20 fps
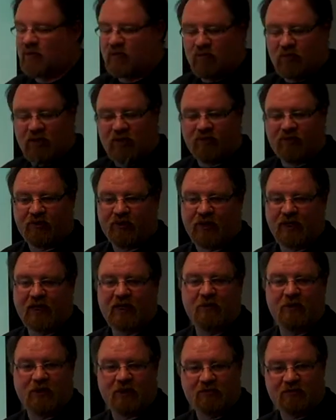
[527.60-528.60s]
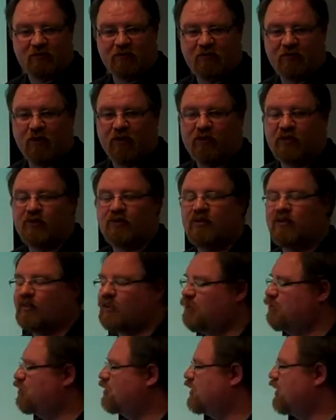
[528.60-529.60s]
Well, if we're thinking about phones
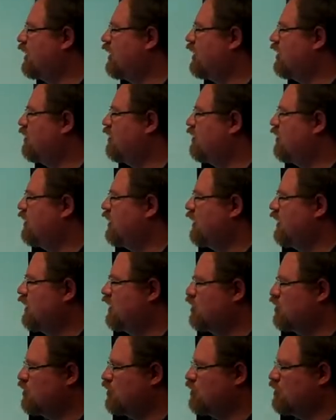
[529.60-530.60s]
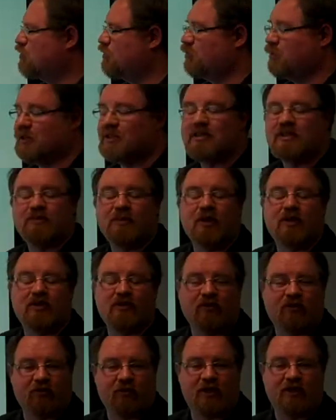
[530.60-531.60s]
in particular, the issues would be the smaller
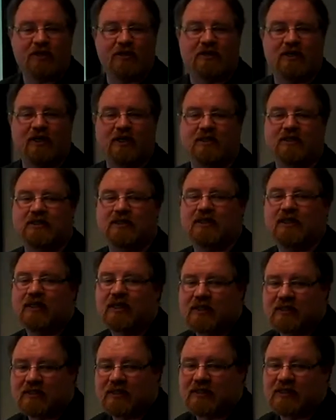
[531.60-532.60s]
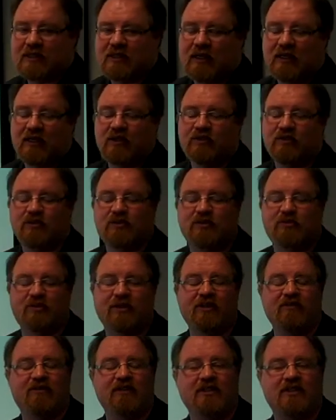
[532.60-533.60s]
screen size. And as I alluded to
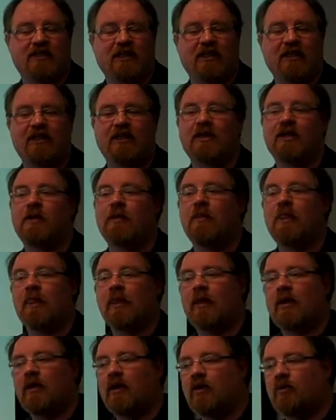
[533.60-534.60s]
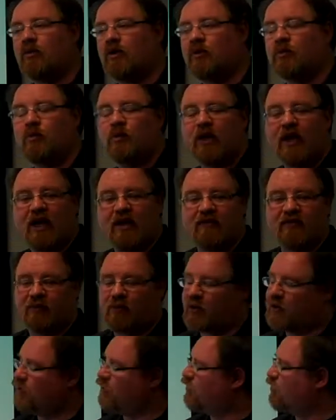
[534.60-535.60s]
previously, when we have
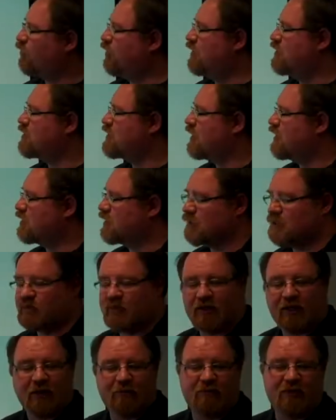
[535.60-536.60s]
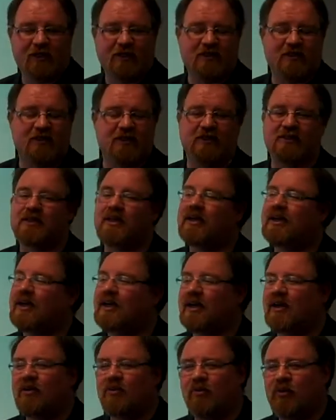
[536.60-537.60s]
smaller screen sizes, what that means is
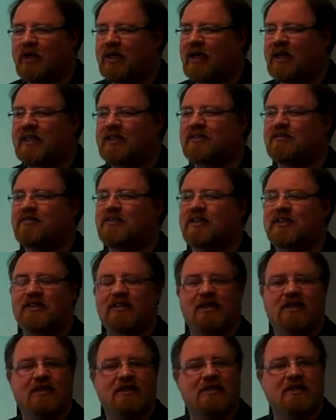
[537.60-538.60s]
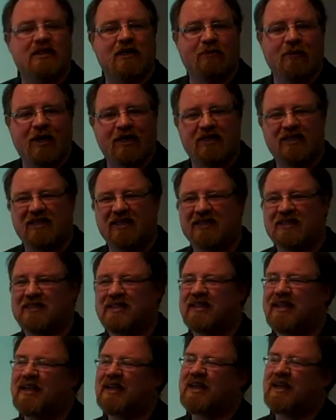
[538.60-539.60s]
we can't have detailed
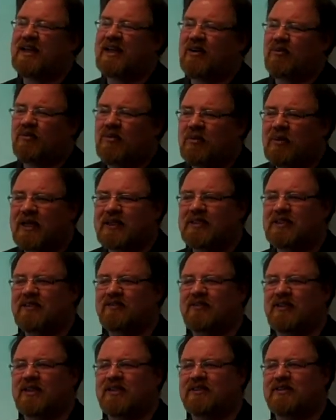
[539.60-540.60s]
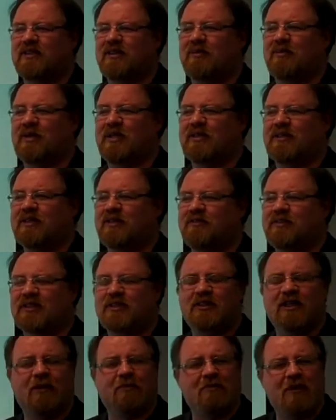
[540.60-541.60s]
schematics. We mightn't even necessarily be able to have
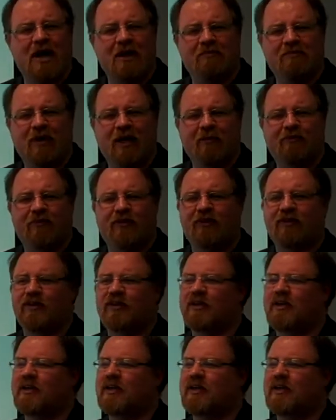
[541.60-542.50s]
detailed mind maps.